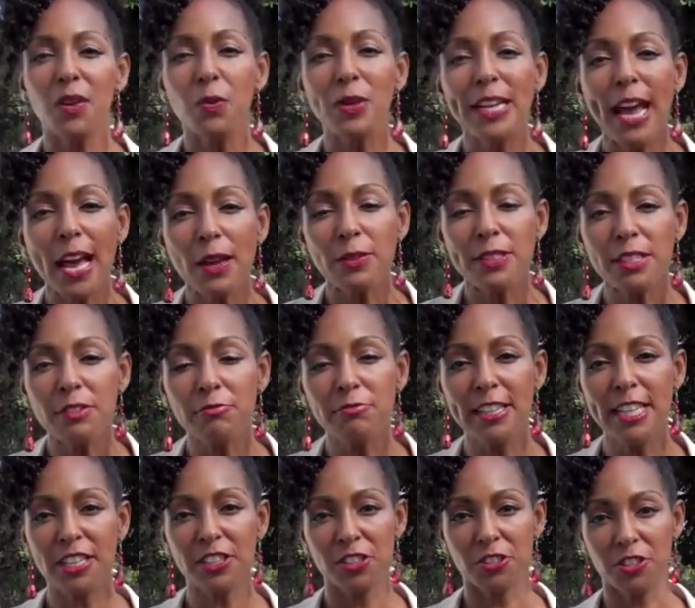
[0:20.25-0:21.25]
When I was a
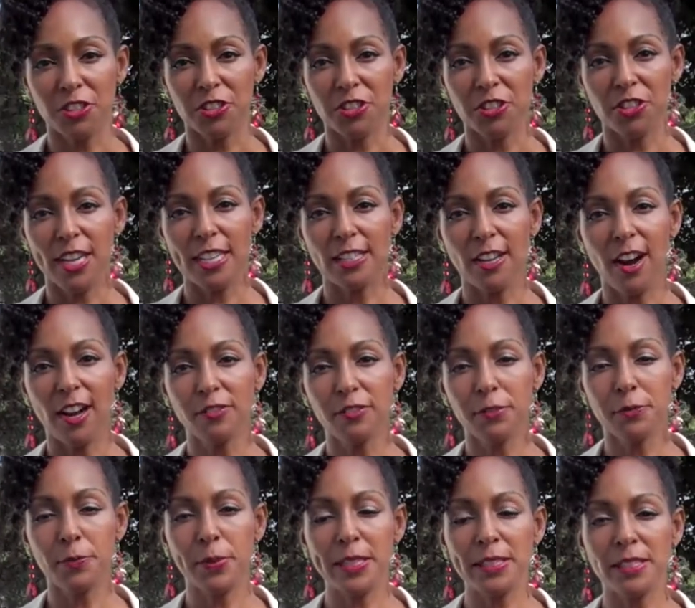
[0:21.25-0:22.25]
researcher at
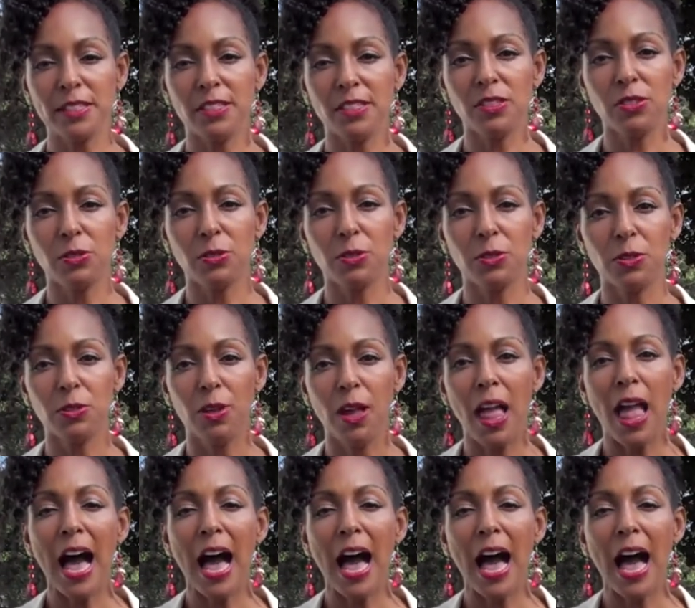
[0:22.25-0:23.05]
Harvard Business School,